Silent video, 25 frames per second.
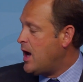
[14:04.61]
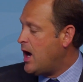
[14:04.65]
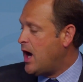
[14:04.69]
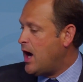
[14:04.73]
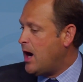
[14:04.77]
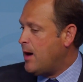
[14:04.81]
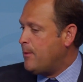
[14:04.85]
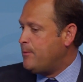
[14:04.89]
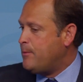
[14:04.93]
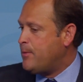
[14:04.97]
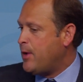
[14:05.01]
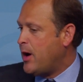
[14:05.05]

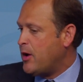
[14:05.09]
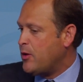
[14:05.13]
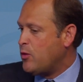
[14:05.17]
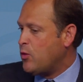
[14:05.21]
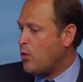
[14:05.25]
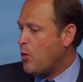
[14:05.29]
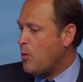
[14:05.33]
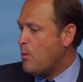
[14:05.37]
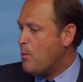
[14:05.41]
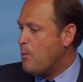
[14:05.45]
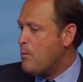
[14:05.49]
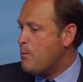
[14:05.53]

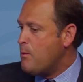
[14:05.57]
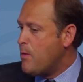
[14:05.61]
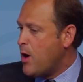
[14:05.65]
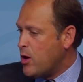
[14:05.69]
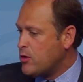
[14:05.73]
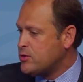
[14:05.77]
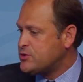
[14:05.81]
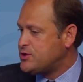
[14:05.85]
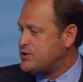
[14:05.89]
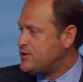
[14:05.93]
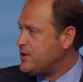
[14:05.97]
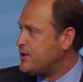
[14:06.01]
But
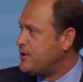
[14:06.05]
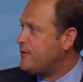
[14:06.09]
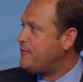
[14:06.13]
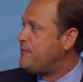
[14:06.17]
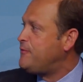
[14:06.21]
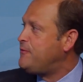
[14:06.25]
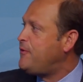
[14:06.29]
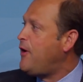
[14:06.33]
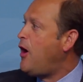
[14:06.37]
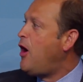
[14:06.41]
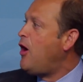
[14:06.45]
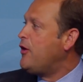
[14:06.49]
the
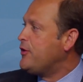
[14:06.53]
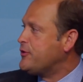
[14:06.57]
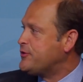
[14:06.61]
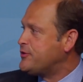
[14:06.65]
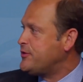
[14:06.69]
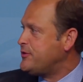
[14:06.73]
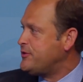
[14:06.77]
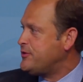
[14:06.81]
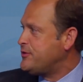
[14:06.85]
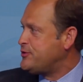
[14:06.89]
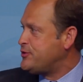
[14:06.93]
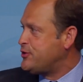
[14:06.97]

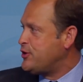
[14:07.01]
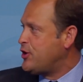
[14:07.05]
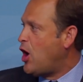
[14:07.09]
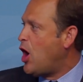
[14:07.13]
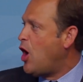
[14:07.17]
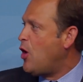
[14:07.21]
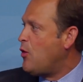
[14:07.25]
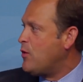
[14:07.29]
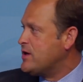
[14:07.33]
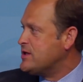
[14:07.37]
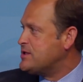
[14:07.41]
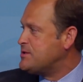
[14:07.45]
default should
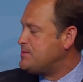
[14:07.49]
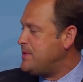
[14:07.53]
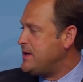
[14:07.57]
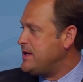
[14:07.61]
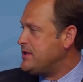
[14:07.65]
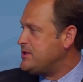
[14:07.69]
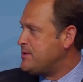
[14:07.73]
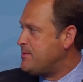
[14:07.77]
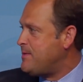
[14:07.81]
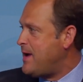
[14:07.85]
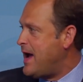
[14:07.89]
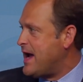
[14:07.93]
always
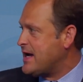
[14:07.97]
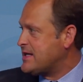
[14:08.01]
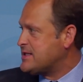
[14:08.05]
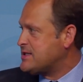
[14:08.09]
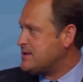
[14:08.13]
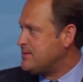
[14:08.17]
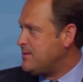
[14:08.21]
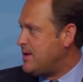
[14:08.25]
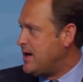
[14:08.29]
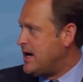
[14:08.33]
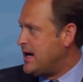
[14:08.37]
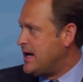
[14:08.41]
be to
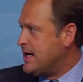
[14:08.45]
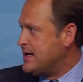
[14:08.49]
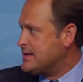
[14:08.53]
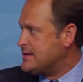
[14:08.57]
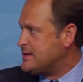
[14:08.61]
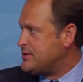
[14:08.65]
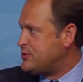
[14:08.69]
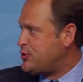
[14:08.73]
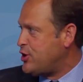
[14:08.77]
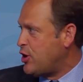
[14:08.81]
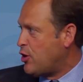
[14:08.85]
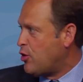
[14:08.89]

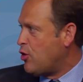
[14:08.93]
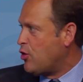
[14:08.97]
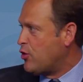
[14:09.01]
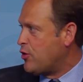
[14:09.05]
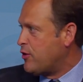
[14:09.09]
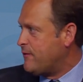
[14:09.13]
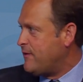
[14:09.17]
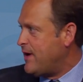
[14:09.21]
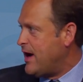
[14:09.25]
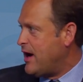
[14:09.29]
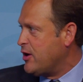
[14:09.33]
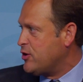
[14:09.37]
maximize
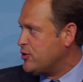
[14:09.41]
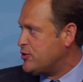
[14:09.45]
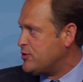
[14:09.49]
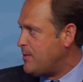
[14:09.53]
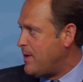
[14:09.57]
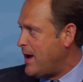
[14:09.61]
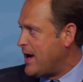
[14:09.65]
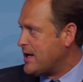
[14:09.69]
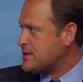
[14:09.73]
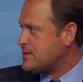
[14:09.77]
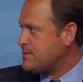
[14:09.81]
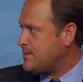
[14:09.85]
shareholder value,
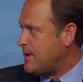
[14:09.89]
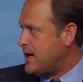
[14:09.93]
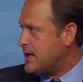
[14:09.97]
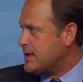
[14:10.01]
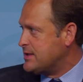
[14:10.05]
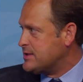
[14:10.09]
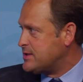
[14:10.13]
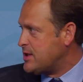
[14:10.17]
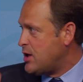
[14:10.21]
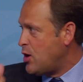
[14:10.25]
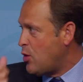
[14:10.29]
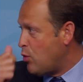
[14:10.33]
to
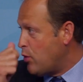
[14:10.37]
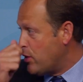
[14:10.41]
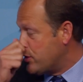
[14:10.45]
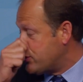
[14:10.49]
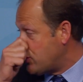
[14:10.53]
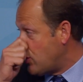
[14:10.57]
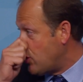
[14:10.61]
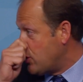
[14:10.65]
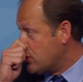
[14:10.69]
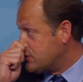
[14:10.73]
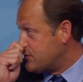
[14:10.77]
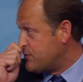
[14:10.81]
maximize
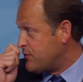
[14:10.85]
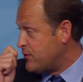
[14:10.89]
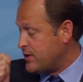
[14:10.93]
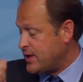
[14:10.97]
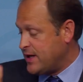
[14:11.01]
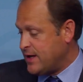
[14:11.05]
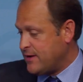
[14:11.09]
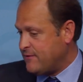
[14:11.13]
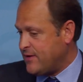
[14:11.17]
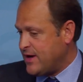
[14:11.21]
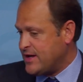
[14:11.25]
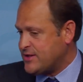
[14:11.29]
returns for
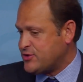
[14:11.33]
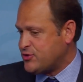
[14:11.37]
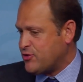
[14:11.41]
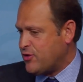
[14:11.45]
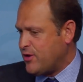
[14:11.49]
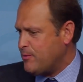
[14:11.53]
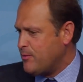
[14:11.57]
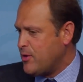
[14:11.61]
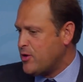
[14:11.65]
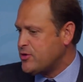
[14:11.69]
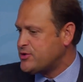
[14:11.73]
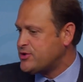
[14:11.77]
the
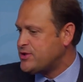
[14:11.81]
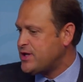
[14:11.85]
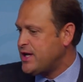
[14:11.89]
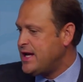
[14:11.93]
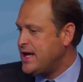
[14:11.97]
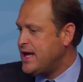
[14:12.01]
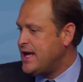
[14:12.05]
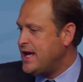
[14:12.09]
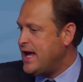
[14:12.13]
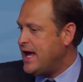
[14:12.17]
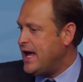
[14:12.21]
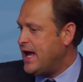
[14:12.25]
investor. And most
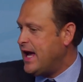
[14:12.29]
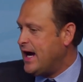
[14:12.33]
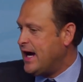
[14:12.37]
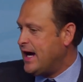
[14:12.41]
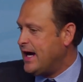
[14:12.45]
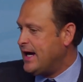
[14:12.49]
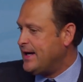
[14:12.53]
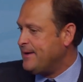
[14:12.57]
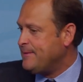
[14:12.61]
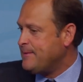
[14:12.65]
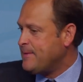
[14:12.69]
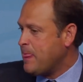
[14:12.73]

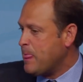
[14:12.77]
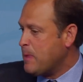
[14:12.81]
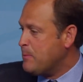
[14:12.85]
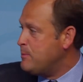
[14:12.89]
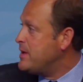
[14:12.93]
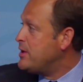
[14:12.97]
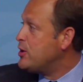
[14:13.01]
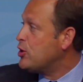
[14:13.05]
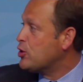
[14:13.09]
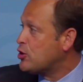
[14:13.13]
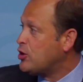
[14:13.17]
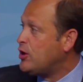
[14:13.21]

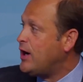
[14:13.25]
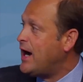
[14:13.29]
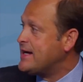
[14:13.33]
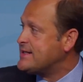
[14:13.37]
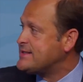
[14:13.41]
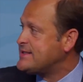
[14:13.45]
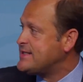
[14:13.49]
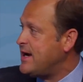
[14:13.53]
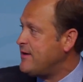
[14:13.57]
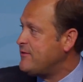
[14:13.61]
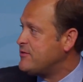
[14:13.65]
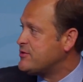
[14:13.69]

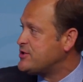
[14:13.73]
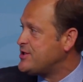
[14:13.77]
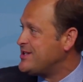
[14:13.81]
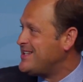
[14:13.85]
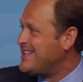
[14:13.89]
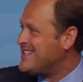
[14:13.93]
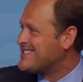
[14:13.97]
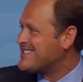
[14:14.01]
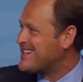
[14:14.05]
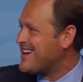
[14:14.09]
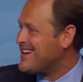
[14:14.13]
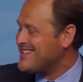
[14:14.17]
middle-class savers
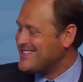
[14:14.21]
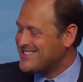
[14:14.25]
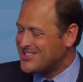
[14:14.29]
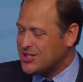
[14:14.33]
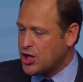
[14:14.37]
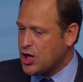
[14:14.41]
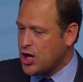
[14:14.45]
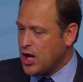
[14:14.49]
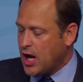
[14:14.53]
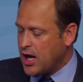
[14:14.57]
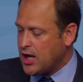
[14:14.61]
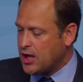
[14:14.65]
in this
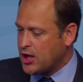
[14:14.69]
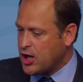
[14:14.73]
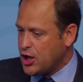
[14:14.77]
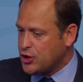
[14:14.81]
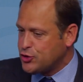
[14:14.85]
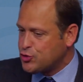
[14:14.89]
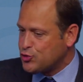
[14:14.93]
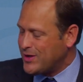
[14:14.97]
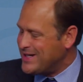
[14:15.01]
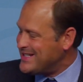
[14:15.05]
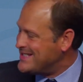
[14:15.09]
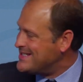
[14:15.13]

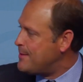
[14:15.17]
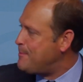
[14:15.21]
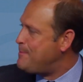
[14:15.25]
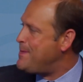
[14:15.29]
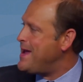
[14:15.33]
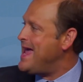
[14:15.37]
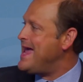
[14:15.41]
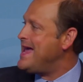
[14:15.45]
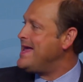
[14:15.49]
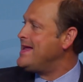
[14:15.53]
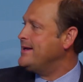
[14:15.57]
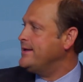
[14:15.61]
country
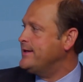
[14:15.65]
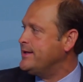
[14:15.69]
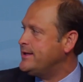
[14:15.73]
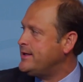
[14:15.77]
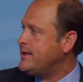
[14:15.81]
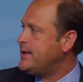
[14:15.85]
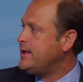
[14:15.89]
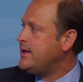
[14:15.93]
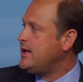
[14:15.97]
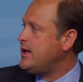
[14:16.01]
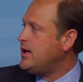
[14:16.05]
depend